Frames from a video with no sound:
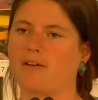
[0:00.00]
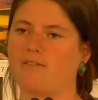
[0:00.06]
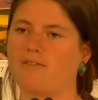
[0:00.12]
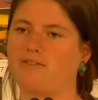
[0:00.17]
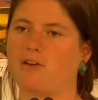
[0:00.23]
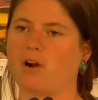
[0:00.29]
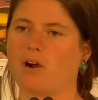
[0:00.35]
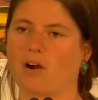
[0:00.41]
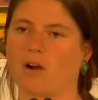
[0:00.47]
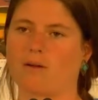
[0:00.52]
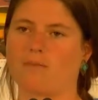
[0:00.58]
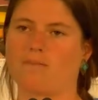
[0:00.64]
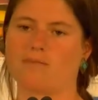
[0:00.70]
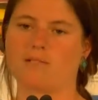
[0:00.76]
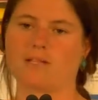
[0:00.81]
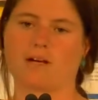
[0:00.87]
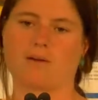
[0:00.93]

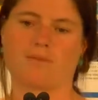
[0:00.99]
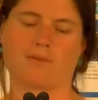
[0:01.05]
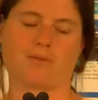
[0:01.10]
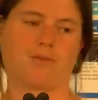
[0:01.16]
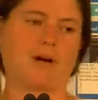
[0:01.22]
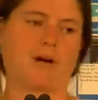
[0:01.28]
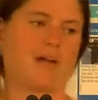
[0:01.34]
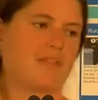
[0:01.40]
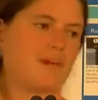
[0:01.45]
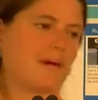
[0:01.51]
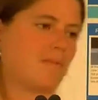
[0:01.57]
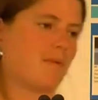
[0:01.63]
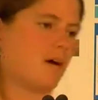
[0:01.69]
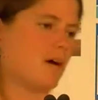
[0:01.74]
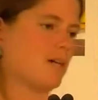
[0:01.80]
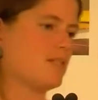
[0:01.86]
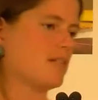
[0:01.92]
farms throughout that
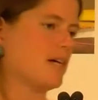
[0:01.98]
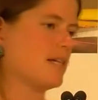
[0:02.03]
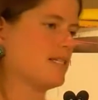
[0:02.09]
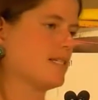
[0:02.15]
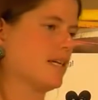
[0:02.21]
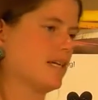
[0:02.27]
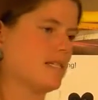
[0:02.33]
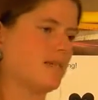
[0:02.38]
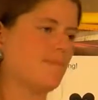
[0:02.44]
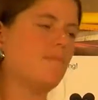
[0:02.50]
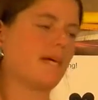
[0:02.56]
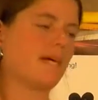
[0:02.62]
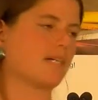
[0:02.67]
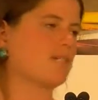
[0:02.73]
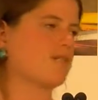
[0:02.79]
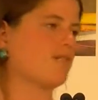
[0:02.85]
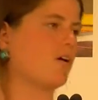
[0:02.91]
process. And it's a
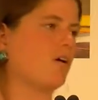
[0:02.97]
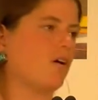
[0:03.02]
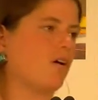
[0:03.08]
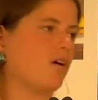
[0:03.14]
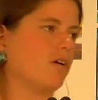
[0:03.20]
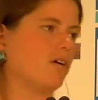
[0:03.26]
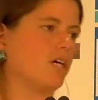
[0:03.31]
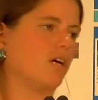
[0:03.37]
mix of all,